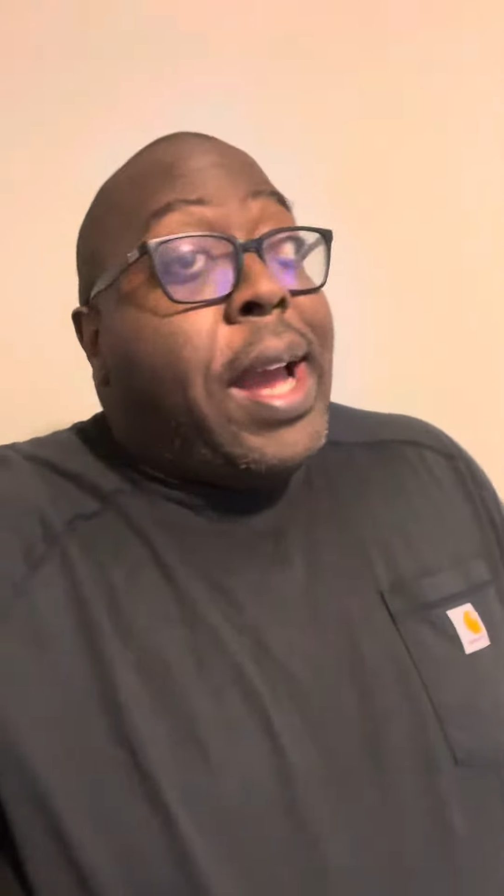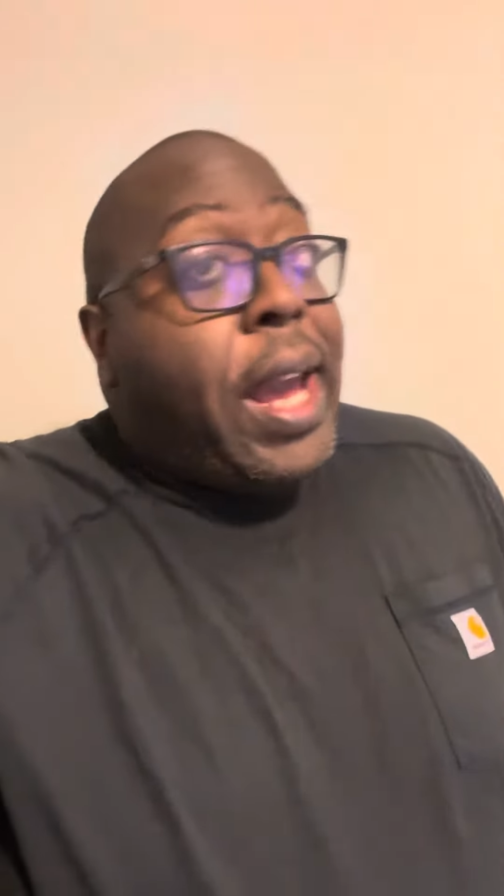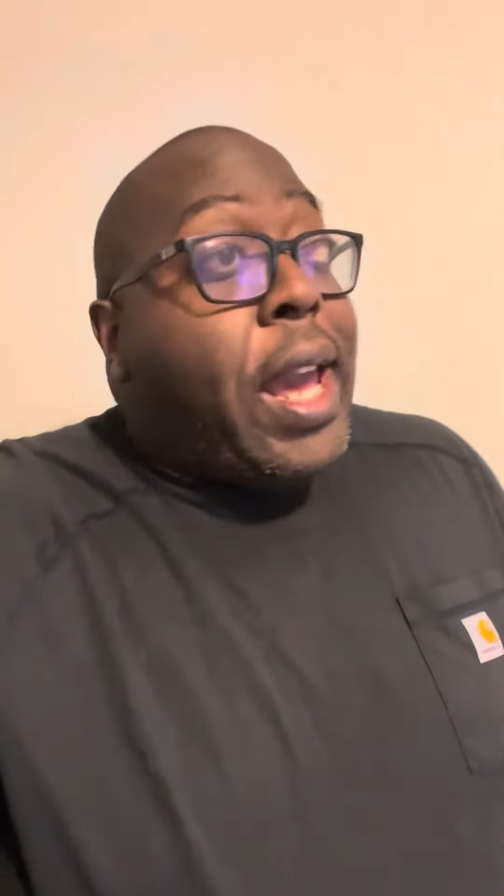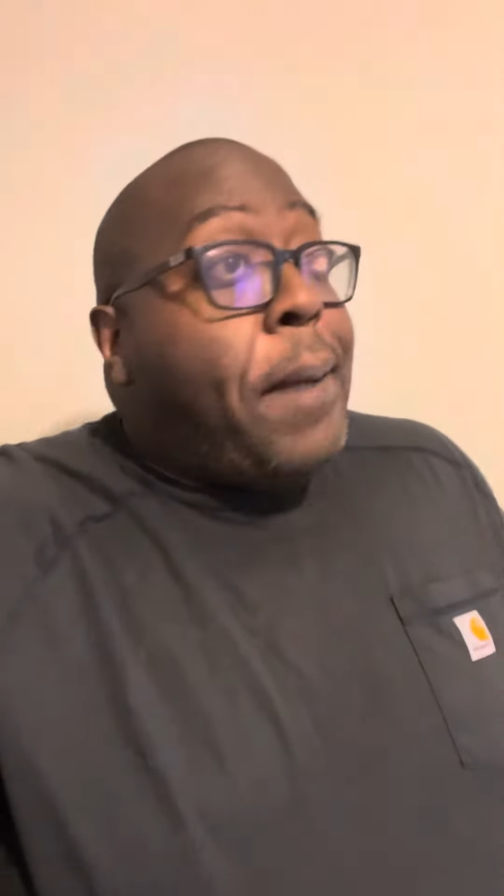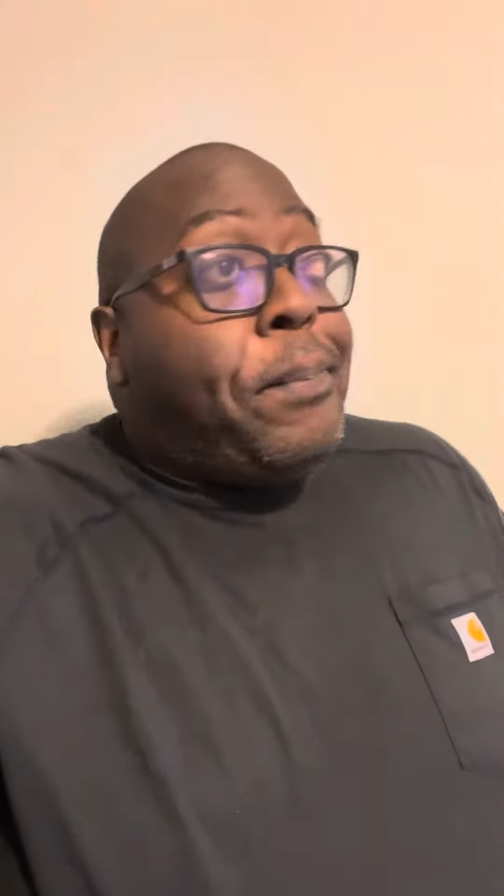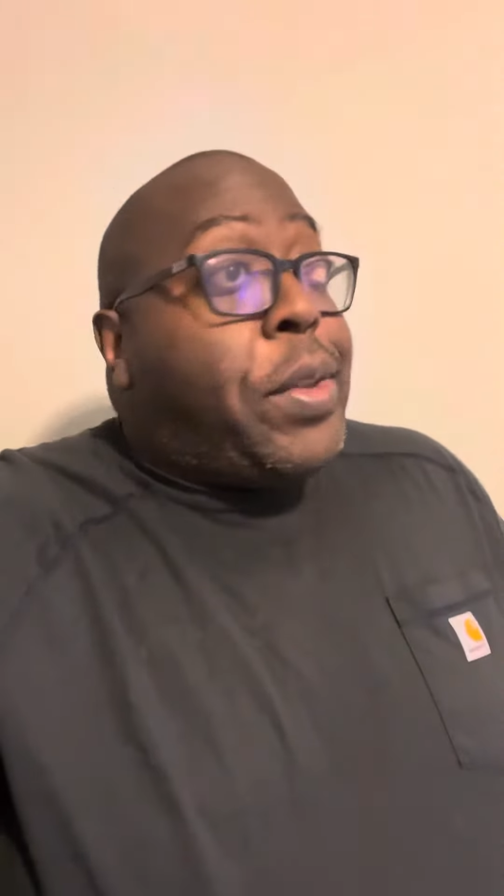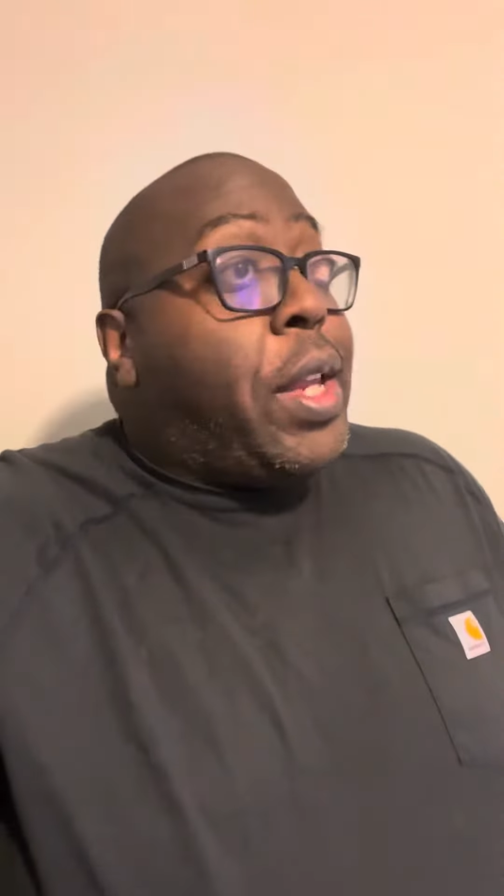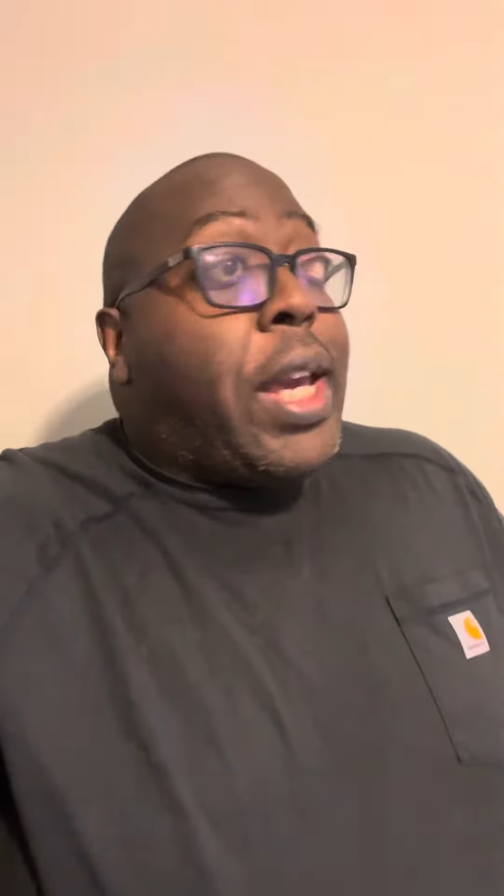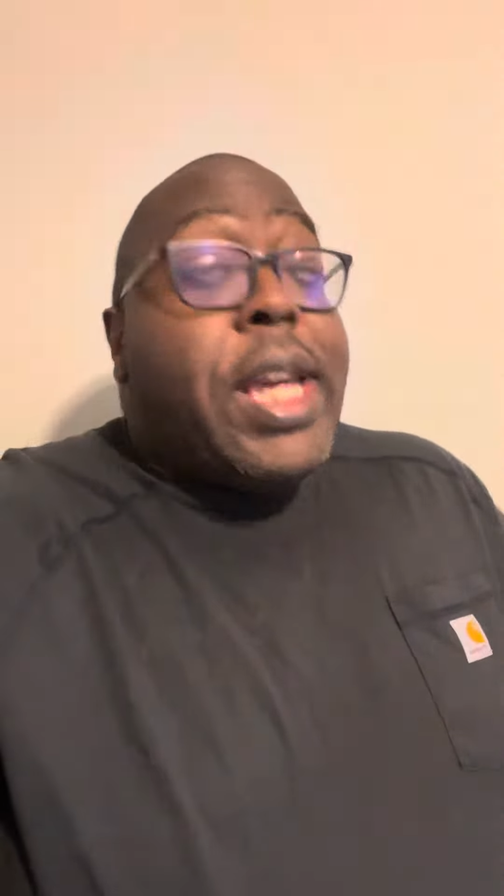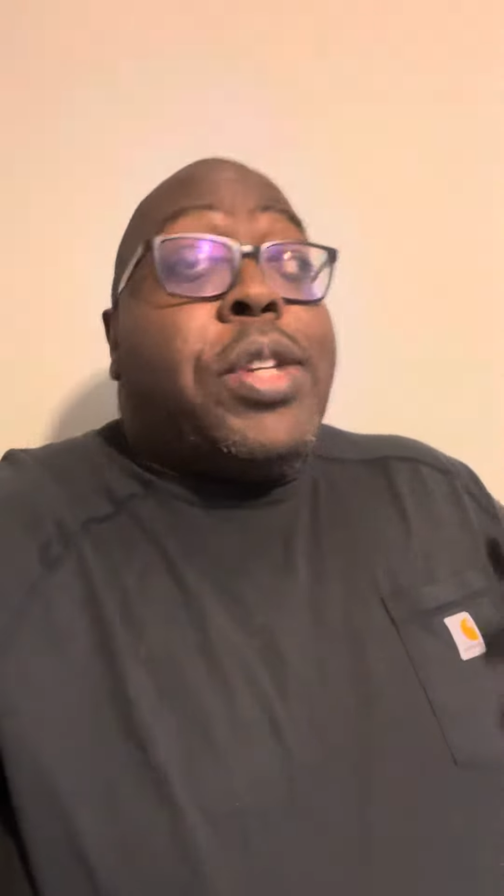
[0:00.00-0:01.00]
And
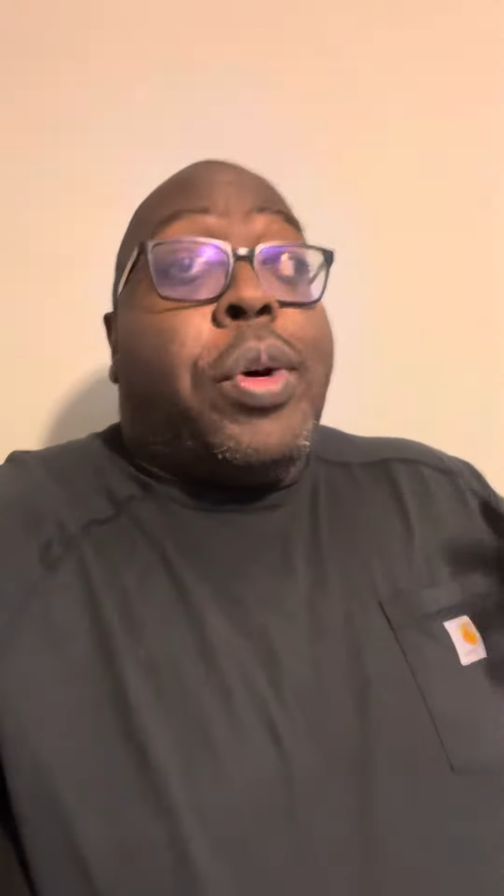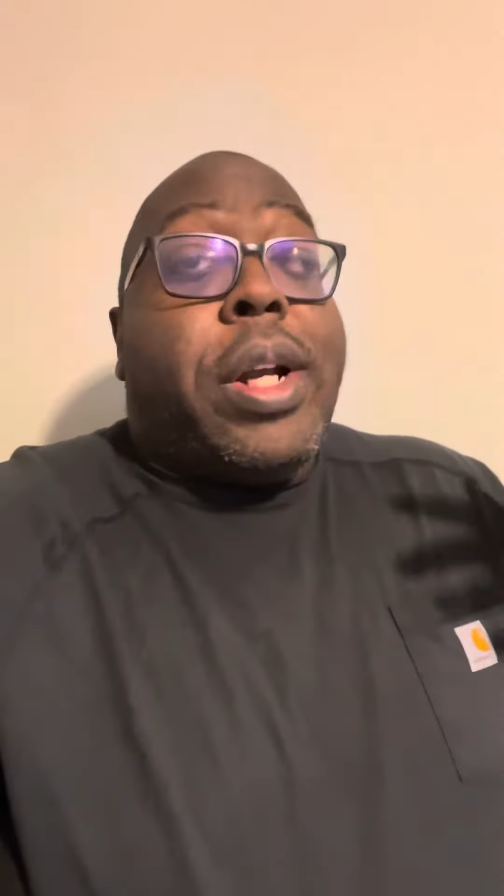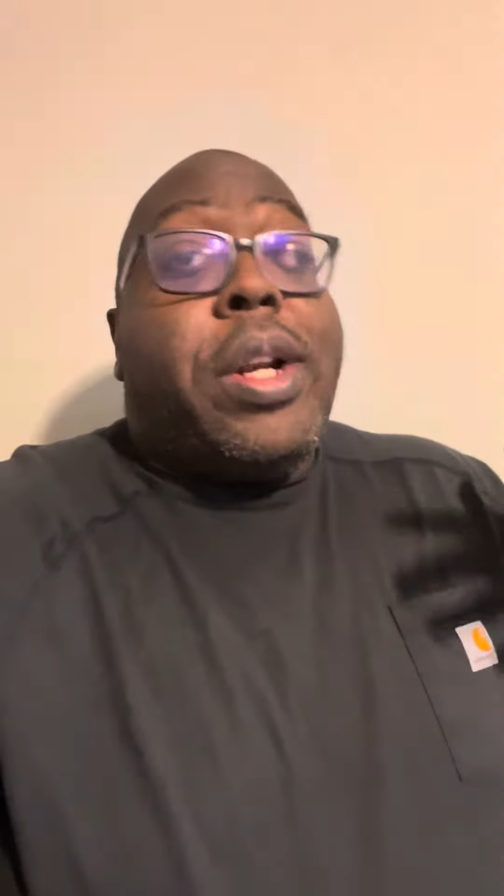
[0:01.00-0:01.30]
he's one of